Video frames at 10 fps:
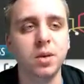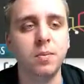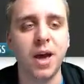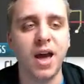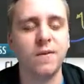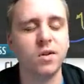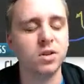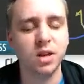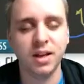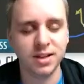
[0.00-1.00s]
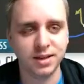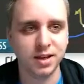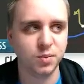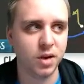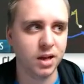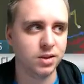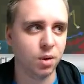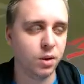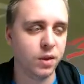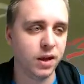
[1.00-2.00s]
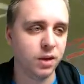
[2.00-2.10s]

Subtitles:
be bad for statistics, but I don't